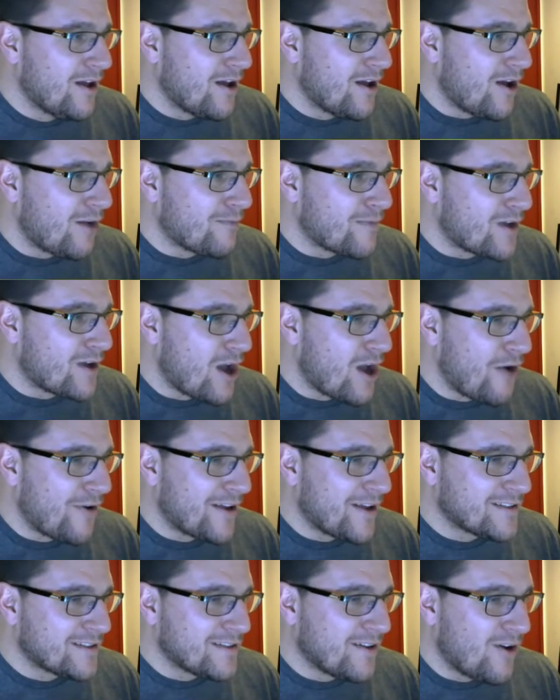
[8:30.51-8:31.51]
I'm
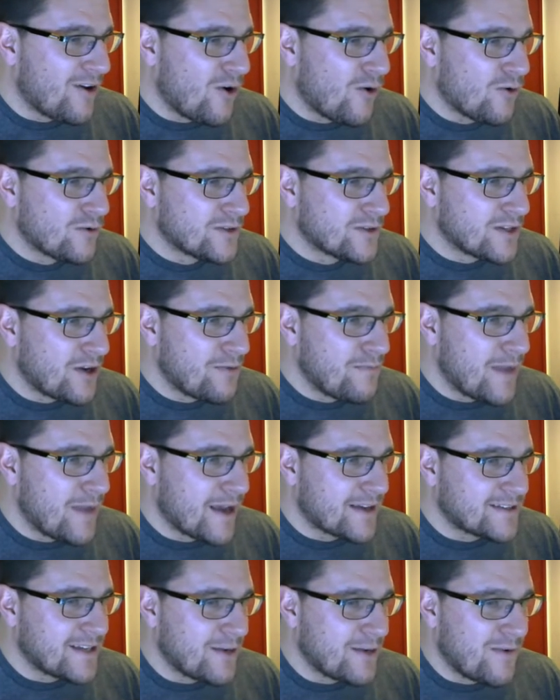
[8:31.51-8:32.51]
going to also
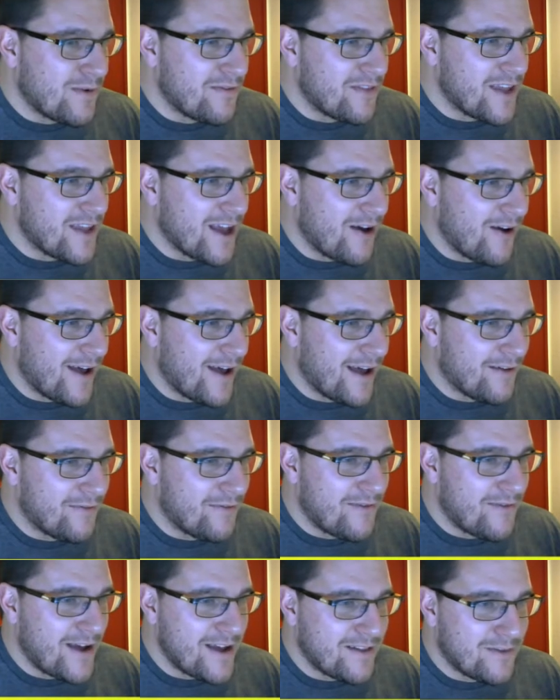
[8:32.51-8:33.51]
mix it with the I have
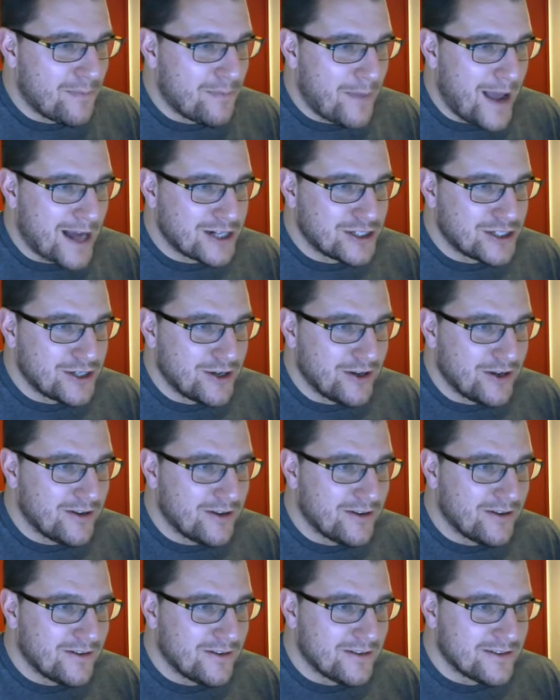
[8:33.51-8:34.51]
faith passionate
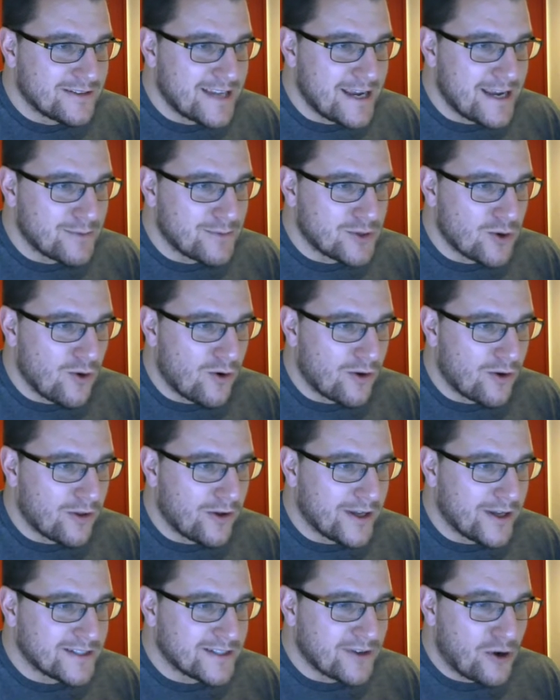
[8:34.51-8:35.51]
team talk that
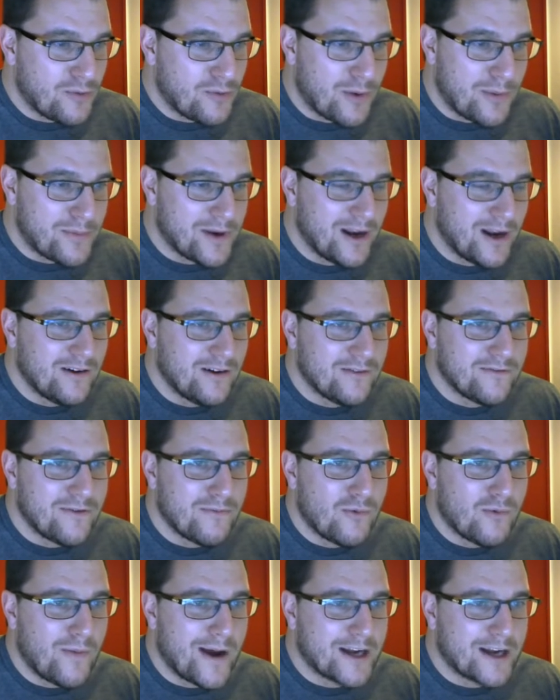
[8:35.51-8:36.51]
is so popular on
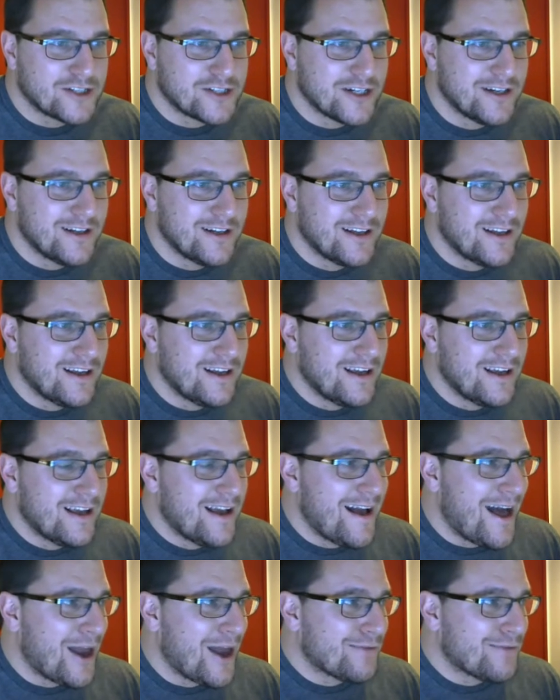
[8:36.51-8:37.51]
Football Manager,
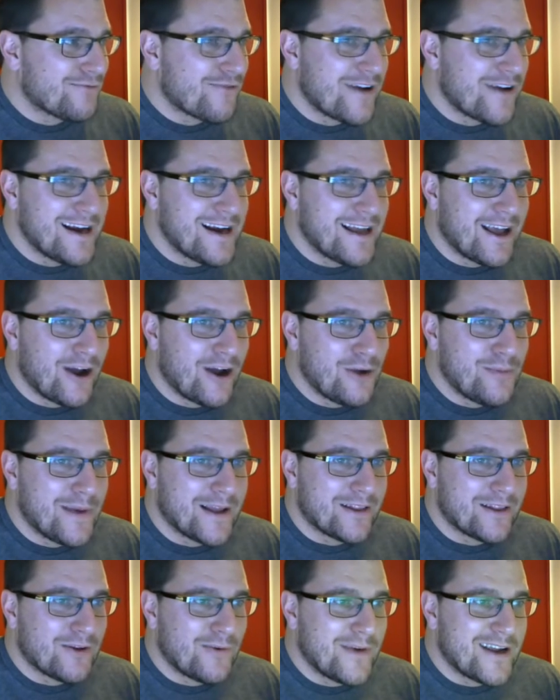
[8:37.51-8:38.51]
and I'm really hoping
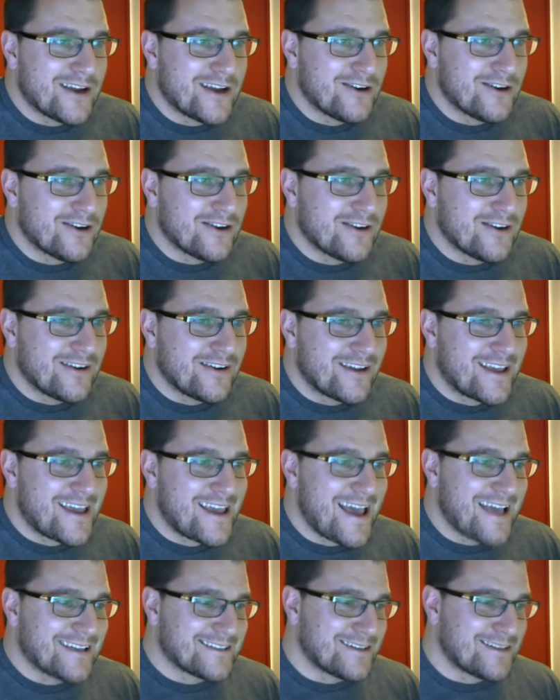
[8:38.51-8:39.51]
that we can
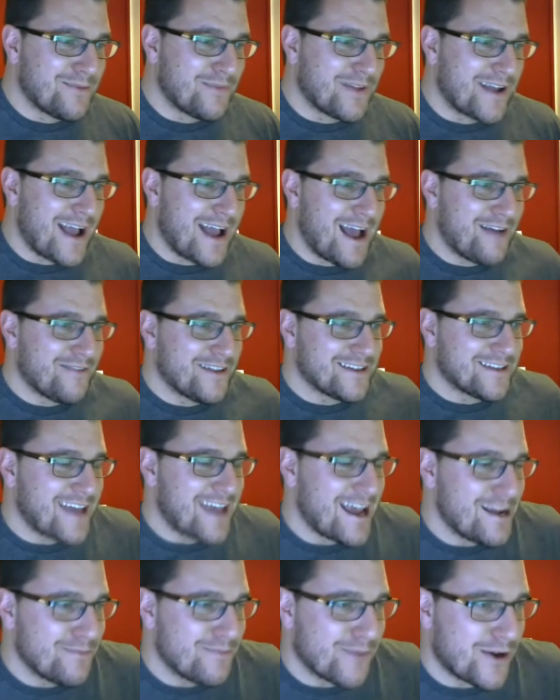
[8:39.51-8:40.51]
get something out of this
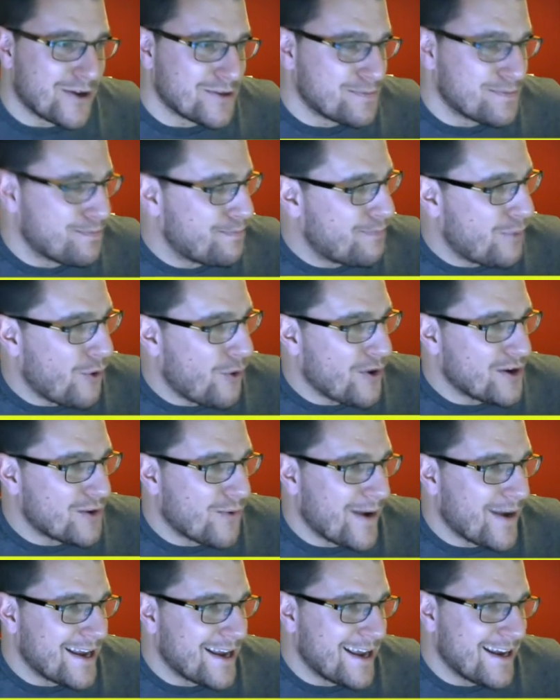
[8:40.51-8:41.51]
game because boy do
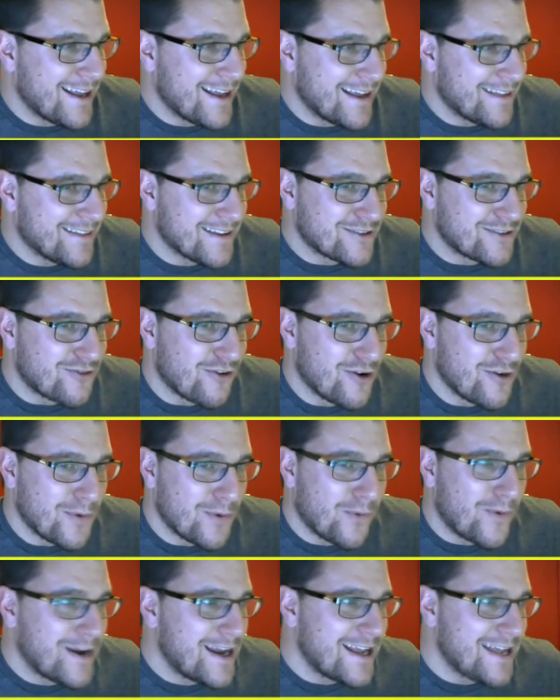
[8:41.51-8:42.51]
we need it in this group.
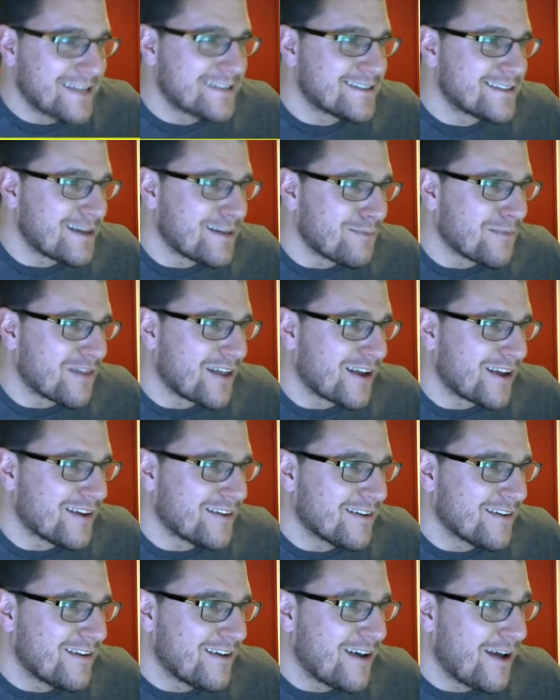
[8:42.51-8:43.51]
We need something.
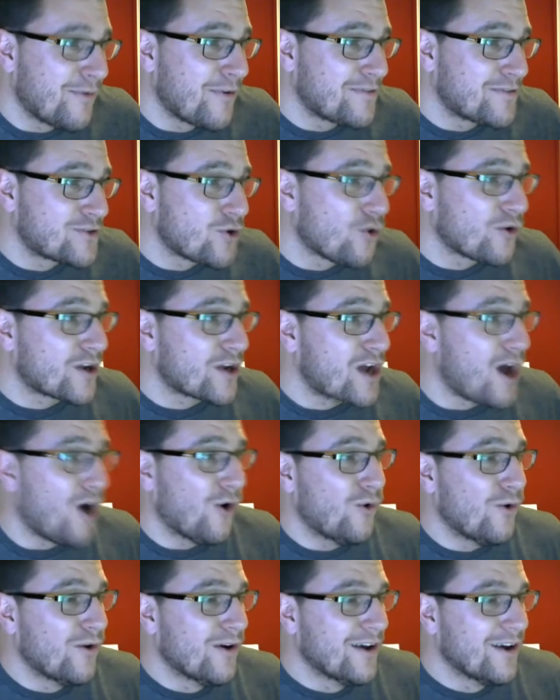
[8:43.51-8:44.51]
We've scored a
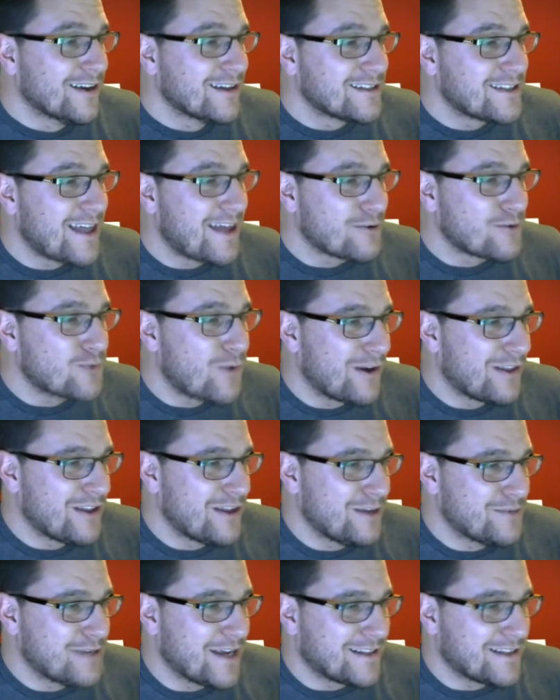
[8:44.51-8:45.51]
goal, so that was one of the
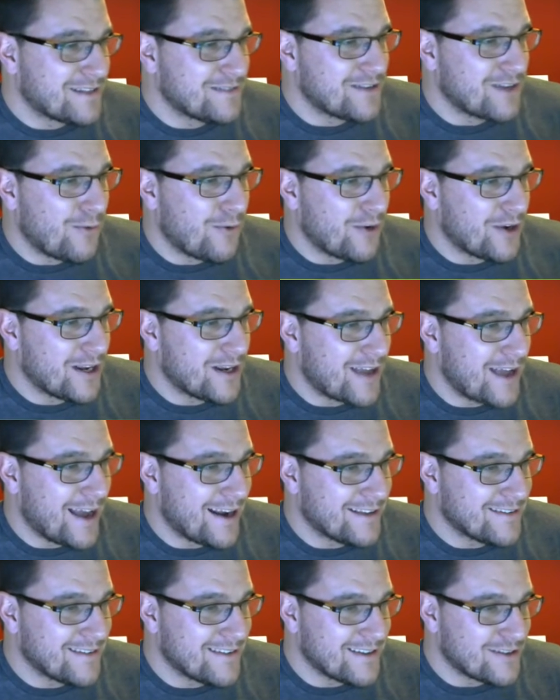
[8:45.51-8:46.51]
objectives I wanted getting
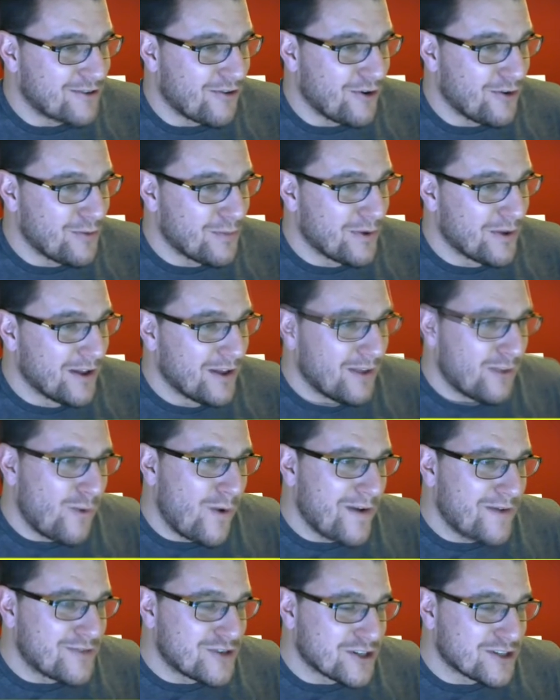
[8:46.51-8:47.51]
into this group.
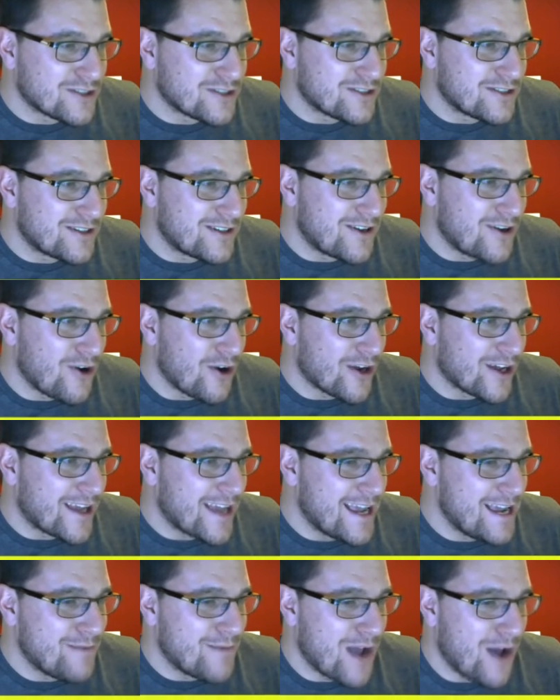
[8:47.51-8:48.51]
We've just got to
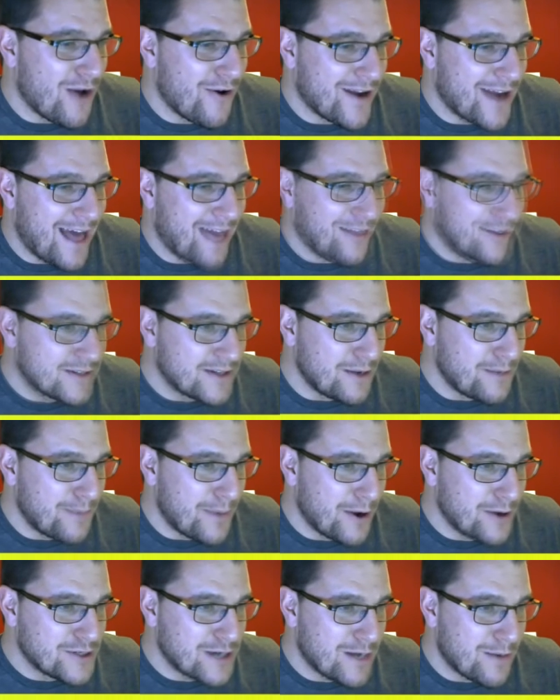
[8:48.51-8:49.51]
keep going at them. So
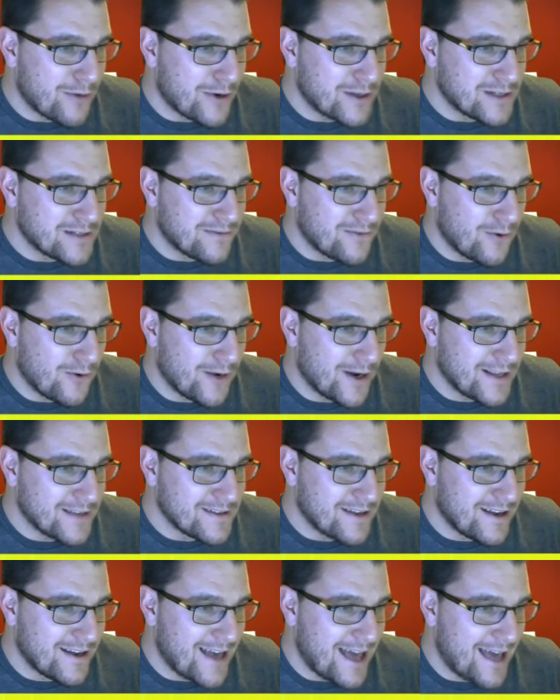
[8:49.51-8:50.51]
Bojan brings it forward into
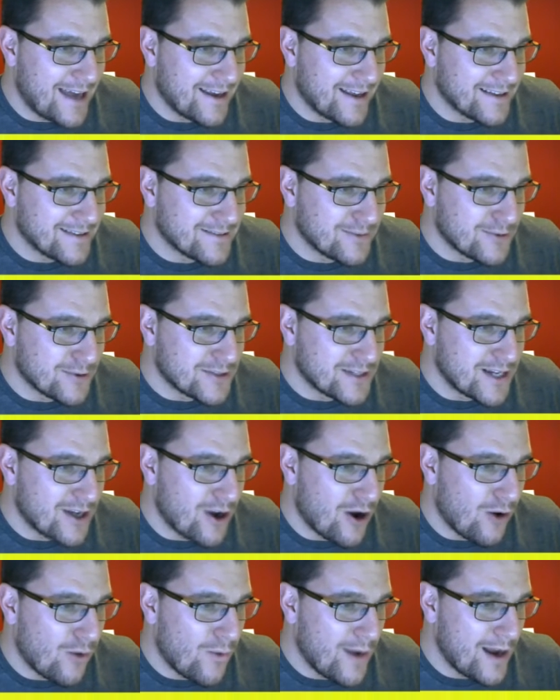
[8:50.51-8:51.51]
Hernandez. What's he
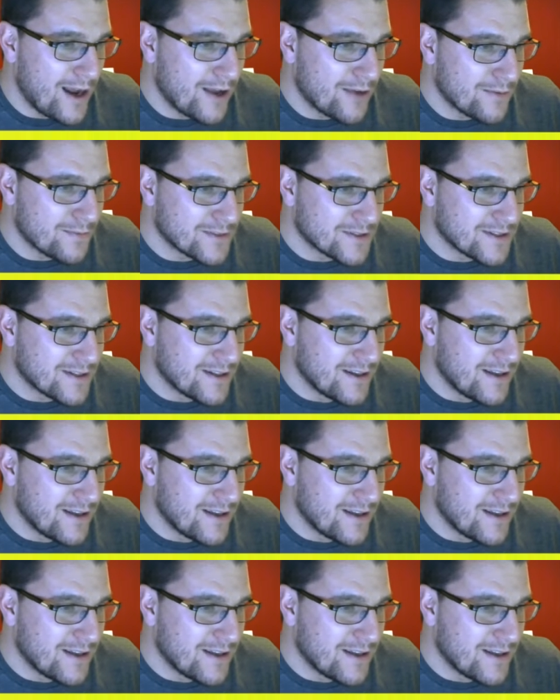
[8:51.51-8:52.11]
got? Williams.